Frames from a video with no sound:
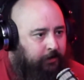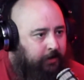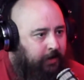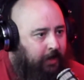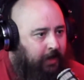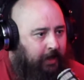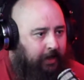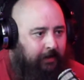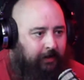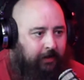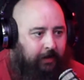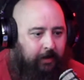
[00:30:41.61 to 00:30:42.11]

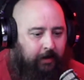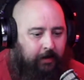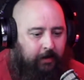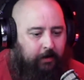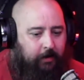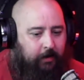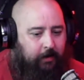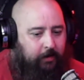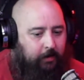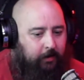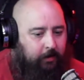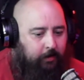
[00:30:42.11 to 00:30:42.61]

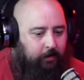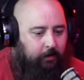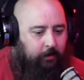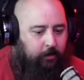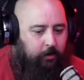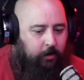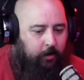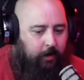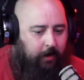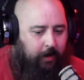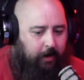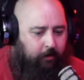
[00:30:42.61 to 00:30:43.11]

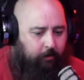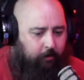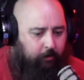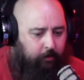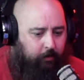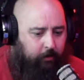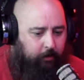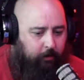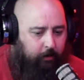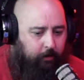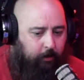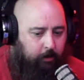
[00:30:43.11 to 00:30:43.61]
I
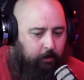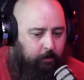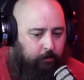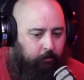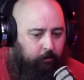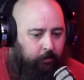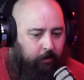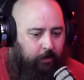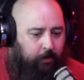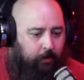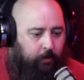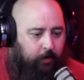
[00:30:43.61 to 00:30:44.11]
don't
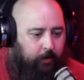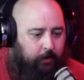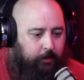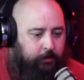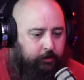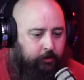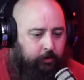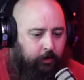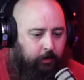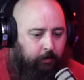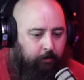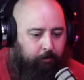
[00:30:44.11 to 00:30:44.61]
really want to
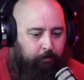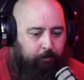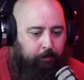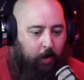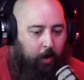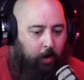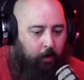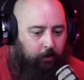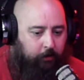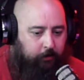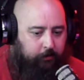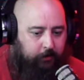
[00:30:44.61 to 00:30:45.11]
trip
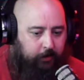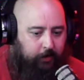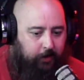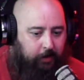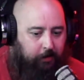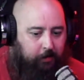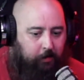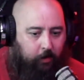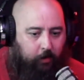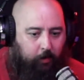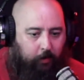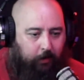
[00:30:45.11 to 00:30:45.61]
balls
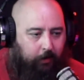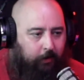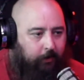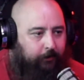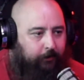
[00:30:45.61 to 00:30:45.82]
anymore.